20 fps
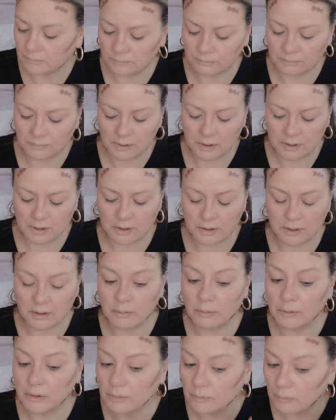I'm going to
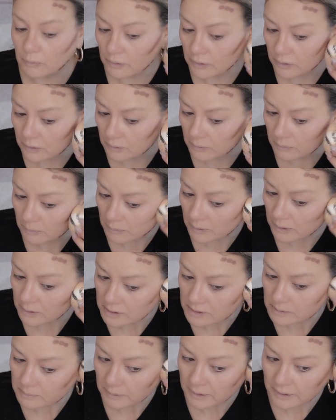go in with my
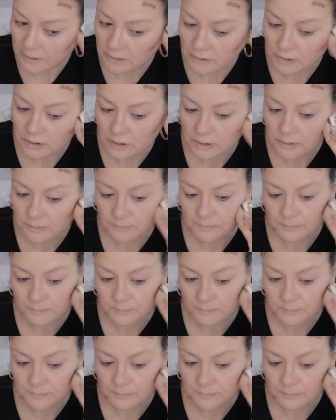sponge.